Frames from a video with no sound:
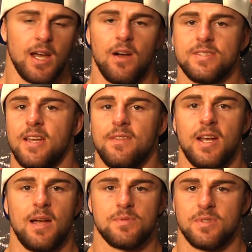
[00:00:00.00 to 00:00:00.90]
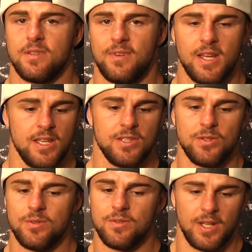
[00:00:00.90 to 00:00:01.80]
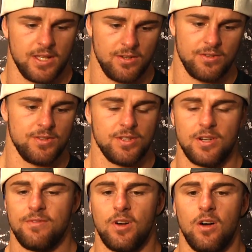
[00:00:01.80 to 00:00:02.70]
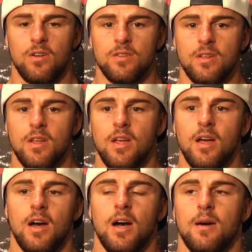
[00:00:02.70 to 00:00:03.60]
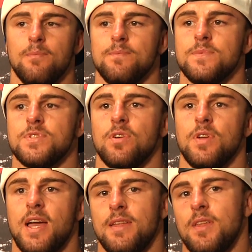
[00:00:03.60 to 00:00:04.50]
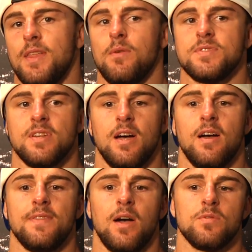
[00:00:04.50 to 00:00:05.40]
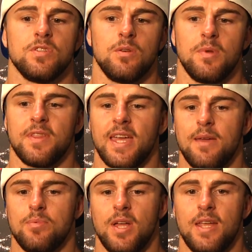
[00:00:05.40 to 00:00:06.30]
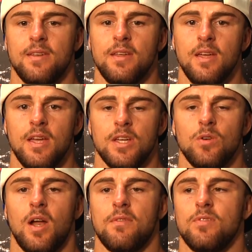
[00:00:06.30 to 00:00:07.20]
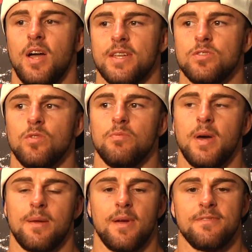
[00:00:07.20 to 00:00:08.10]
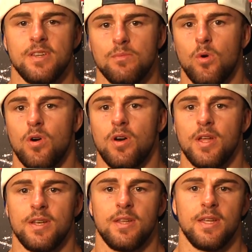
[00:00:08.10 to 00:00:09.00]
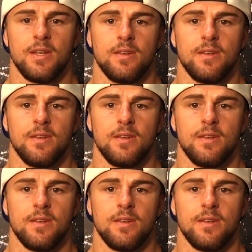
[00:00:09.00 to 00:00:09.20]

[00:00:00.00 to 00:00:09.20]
I always have that option. If I hit you, you're going to fall. That was a little bit of the game plan. I'd have liked to have been on my feet more and